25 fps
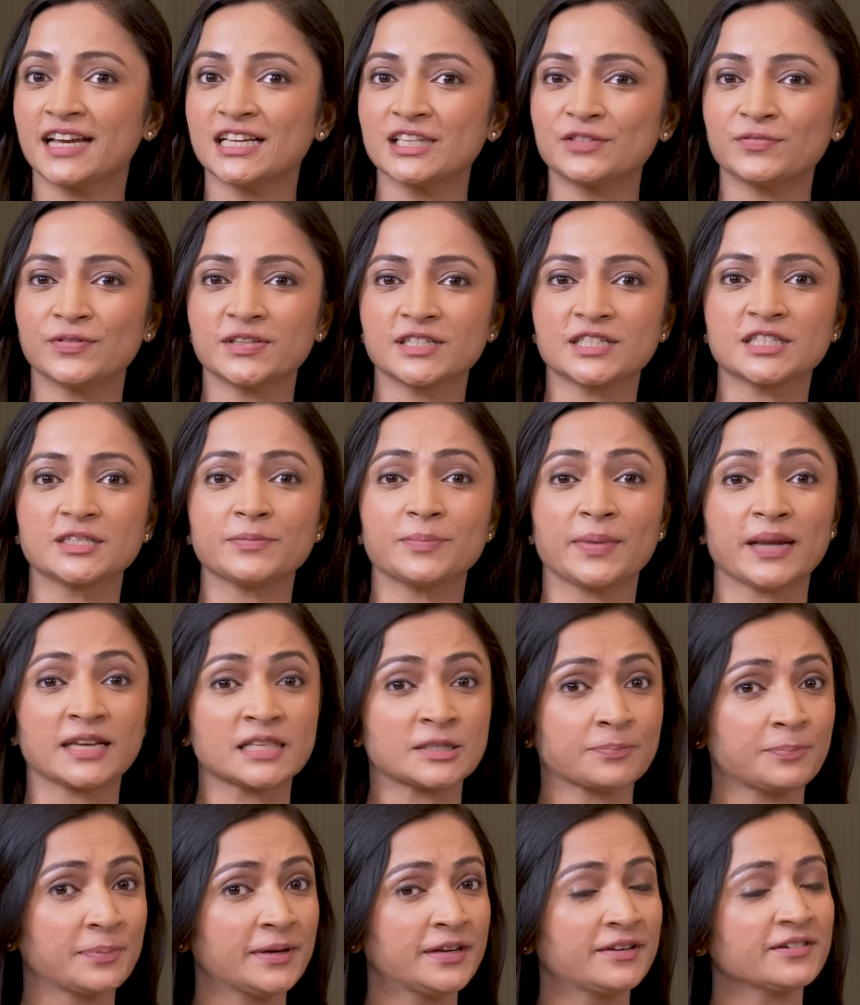His wisdom,
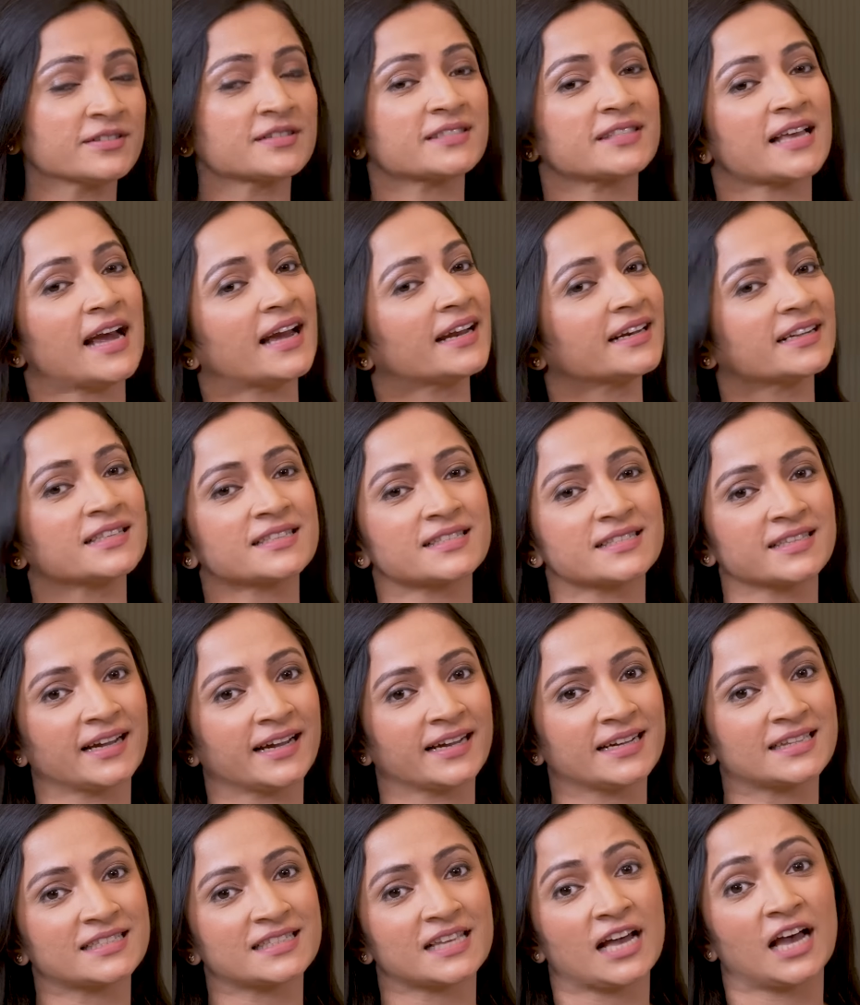experience, and
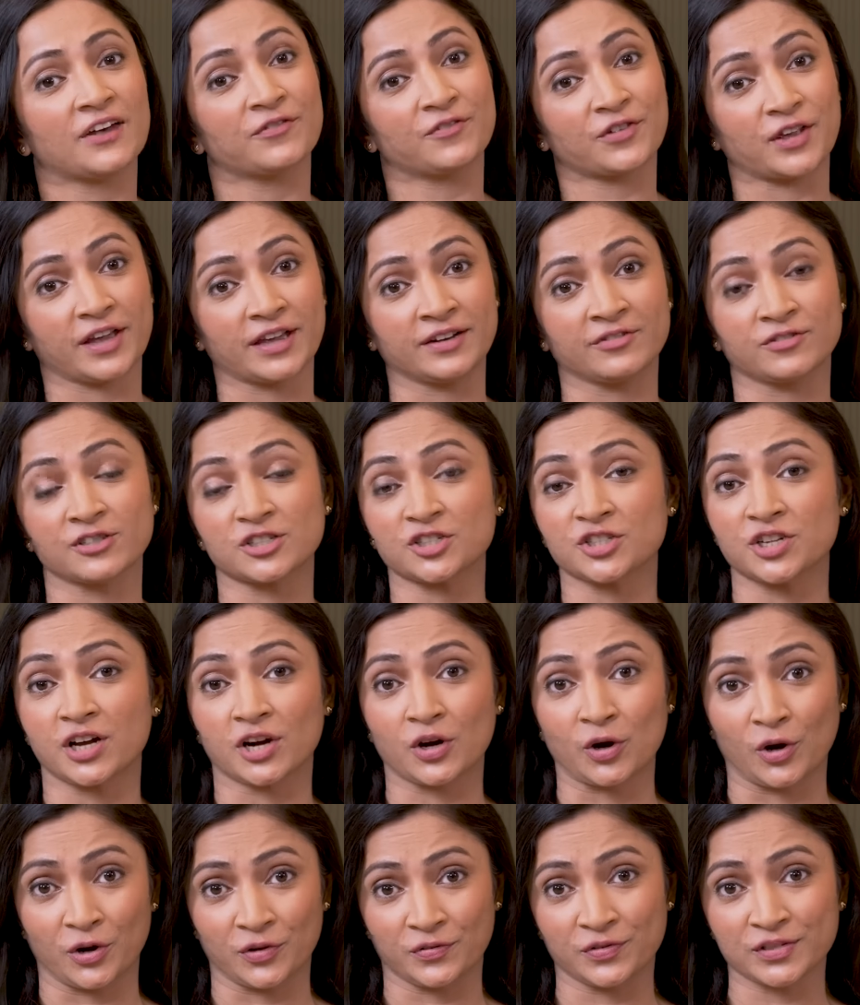insights have enriched our
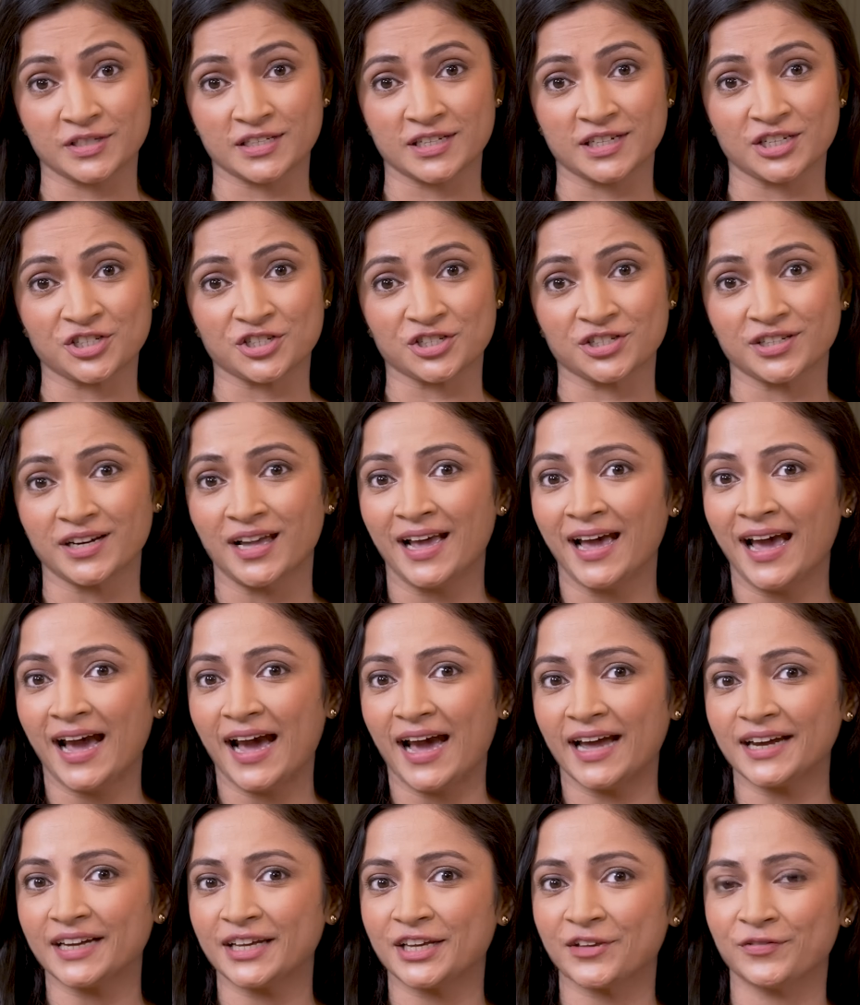conversation
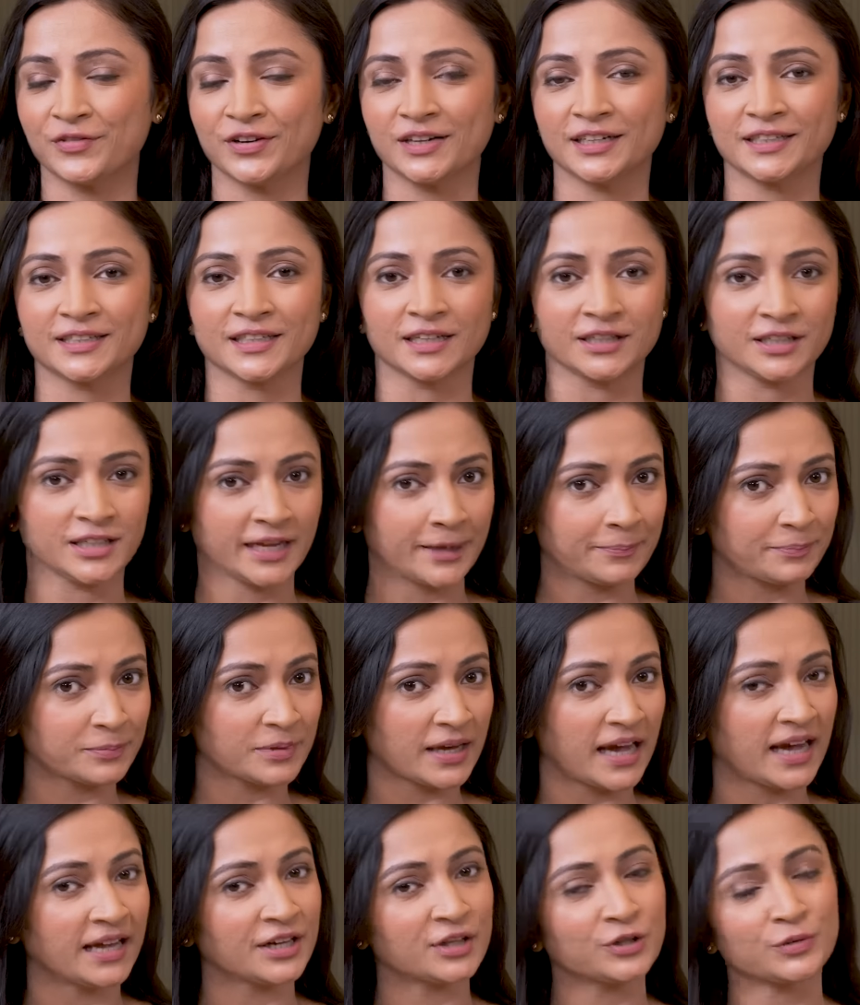and given it a depth
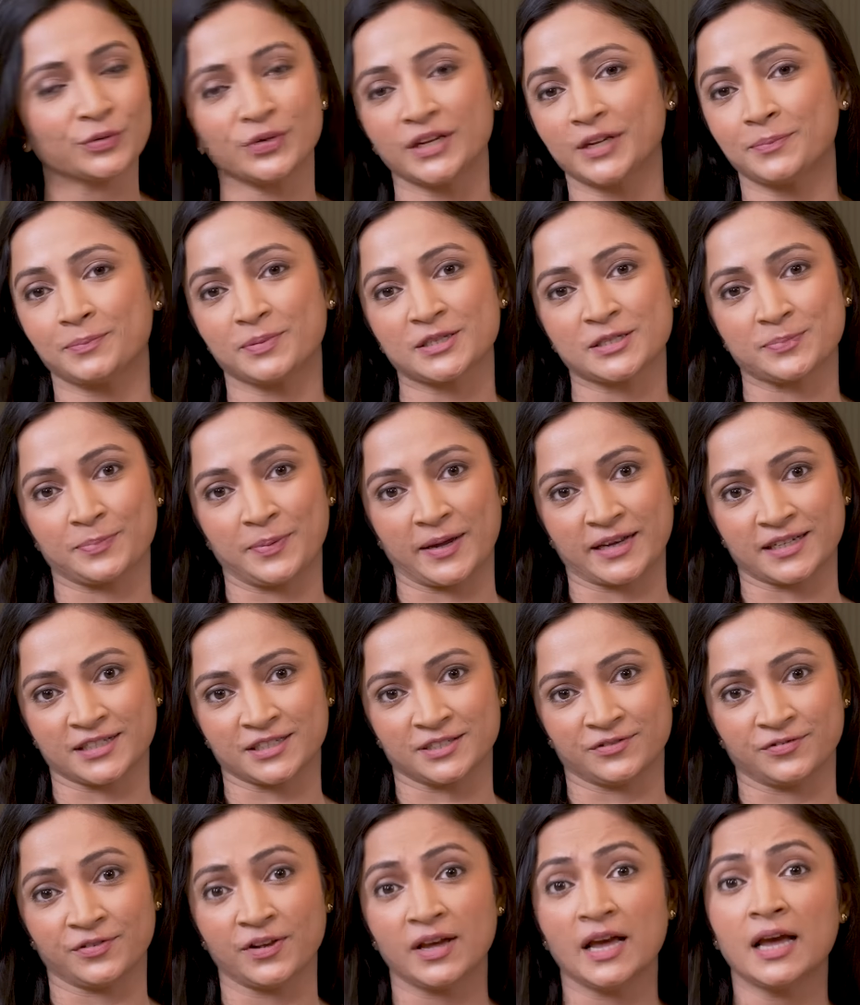and unique
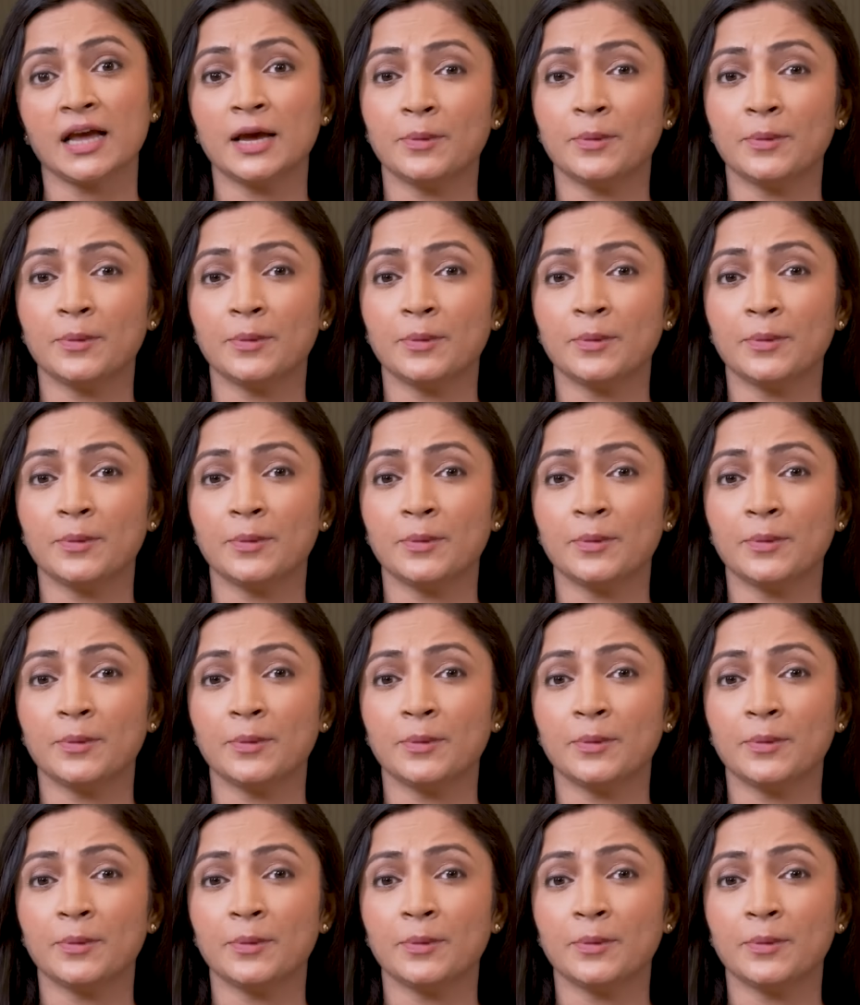perspective,